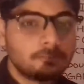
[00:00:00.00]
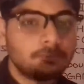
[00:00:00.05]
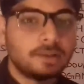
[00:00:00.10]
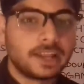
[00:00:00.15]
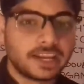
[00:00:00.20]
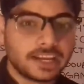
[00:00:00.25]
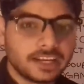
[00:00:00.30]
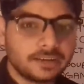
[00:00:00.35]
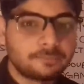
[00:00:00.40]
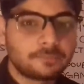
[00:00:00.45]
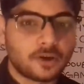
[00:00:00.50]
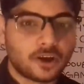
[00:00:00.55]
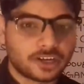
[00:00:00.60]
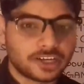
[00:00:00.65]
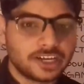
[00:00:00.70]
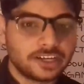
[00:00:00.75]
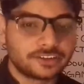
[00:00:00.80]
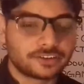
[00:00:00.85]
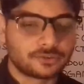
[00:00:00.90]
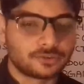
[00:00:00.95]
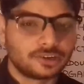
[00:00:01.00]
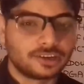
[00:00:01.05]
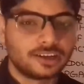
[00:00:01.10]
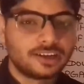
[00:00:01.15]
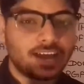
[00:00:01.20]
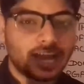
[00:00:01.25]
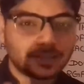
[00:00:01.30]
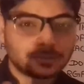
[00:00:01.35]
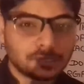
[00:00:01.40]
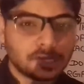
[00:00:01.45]
playing important role
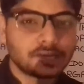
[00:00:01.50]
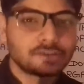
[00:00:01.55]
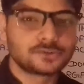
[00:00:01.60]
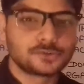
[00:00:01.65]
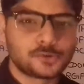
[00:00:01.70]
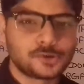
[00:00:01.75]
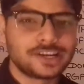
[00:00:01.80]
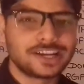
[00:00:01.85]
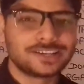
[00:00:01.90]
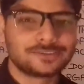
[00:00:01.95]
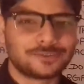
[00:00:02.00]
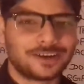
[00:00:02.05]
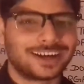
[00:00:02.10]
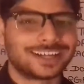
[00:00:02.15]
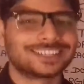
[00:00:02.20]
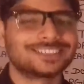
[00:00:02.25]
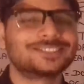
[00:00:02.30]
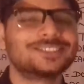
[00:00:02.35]
as well as known as what?